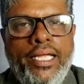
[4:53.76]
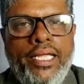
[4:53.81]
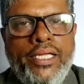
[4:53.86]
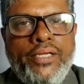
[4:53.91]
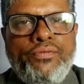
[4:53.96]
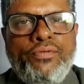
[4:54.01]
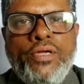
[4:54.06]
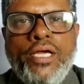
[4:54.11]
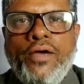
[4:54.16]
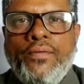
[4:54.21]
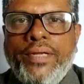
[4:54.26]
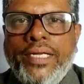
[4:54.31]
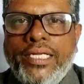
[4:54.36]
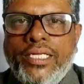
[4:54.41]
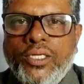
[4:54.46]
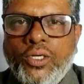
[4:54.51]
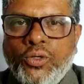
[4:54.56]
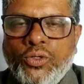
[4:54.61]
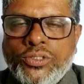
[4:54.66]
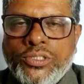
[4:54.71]
If you have any
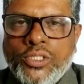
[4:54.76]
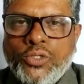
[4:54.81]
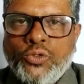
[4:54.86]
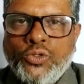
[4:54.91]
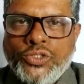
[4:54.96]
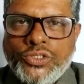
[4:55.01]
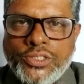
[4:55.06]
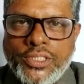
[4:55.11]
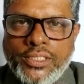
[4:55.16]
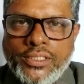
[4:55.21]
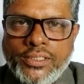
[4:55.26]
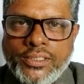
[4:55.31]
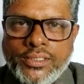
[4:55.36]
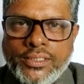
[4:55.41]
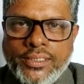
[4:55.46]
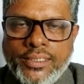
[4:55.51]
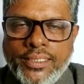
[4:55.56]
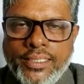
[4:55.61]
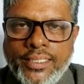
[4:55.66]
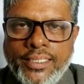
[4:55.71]
doubts or questions,
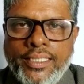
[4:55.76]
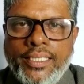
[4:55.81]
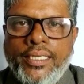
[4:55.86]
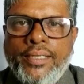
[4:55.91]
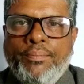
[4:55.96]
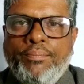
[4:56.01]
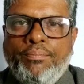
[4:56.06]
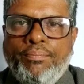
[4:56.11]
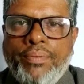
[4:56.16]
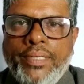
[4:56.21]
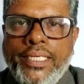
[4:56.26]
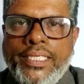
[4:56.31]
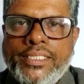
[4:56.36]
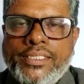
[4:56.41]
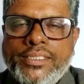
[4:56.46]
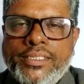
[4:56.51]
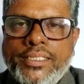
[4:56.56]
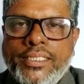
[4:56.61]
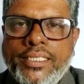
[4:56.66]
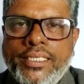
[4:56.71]

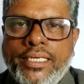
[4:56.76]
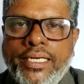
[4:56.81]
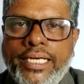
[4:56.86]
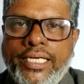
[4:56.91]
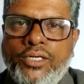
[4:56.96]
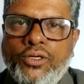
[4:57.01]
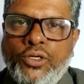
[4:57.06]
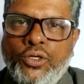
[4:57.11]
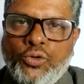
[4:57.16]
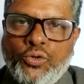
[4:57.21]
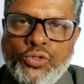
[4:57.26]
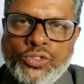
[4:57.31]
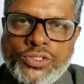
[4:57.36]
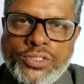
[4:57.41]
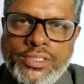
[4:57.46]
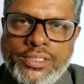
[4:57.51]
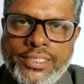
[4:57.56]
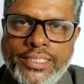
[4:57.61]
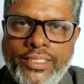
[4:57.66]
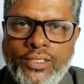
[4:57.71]
please write down your
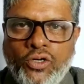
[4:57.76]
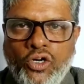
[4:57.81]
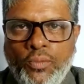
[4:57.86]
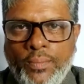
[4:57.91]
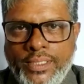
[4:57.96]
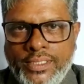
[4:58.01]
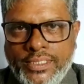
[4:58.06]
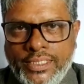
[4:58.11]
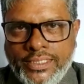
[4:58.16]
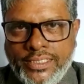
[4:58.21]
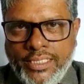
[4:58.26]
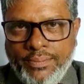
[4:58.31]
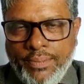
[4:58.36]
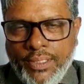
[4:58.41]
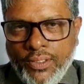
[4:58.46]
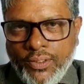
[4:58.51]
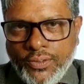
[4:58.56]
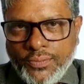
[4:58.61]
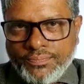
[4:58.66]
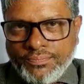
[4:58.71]
questions in the comment section
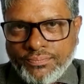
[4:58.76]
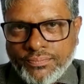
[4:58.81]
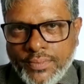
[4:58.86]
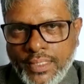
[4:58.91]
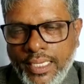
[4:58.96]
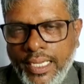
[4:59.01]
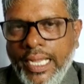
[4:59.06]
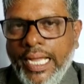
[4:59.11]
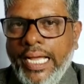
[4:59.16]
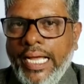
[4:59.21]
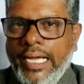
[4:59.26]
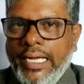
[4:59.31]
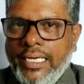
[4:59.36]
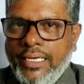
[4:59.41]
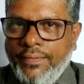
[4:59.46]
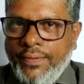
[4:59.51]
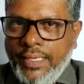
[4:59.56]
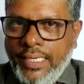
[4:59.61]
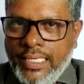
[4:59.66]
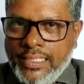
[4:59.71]
below, and
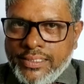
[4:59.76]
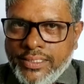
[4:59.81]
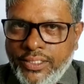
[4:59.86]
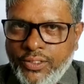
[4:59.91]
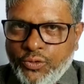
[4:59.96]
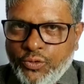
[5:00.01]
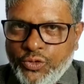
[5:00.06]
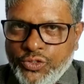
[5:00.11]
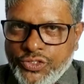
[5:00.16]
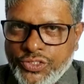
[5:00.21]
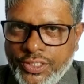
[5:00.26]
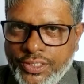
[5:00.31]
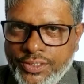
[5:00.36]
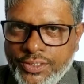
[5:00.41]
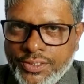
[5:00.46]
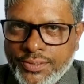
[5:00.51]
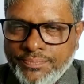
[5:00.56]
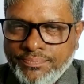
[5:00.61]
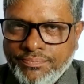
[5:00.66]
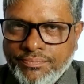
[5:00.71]
I will answer your
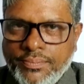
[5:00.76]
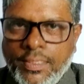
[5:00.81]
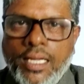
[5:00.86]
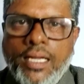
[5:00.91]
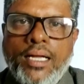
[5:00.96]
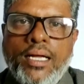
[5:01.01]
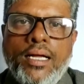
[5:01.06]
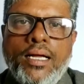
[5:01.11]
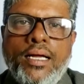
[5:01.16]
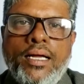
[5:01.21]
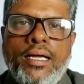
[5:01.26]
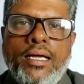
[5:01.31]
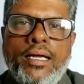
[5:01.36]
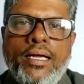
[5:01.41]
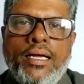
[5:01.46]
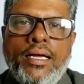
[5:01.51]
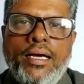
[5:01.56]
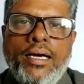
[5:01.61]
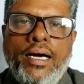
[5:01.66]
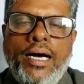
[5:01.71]
questions.
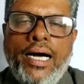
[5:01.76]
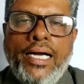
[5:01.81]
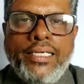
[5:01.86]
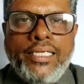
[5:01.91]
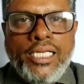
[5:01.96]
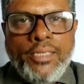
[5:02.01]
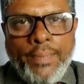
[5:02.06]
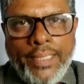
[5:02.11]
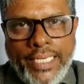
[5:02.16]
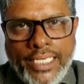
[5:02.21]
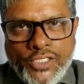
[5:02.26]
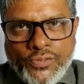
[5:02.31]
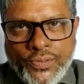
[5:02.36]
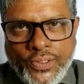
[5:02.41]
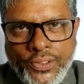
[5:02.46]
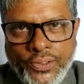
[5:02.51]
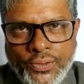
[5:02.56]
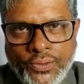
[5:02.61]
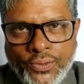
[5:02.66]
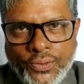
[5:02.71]
Until my next
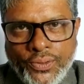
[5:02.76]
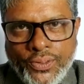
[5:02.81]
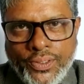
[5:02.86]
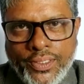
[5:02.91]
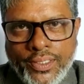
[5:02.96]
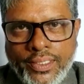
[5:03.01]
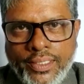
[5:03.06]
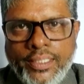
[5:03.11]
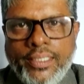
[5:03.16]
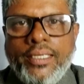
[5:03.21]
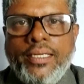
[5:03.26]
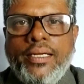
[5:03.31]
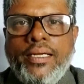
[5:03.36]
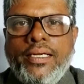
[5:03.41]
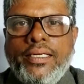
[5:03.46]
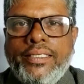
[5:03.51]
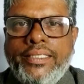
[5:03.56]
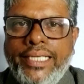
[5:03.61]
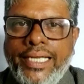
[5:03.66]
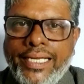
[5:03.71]
video,
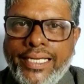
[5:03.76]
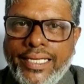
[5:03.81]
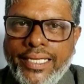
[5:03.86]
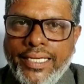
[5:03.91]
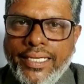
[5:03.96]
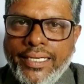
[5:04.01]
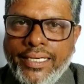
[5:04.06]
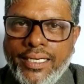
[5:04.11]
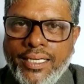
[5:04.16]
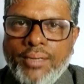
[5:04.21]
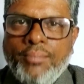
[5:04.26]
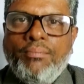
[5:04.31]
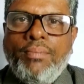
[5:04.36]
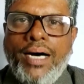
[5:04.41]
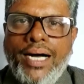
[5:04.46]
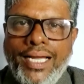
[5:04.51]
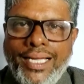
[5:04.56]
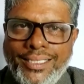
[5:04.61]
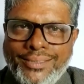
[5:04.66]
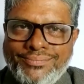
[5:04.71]
take care.
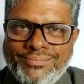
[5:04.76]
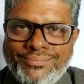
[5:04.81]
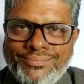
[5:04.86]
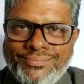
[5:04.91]
Bye.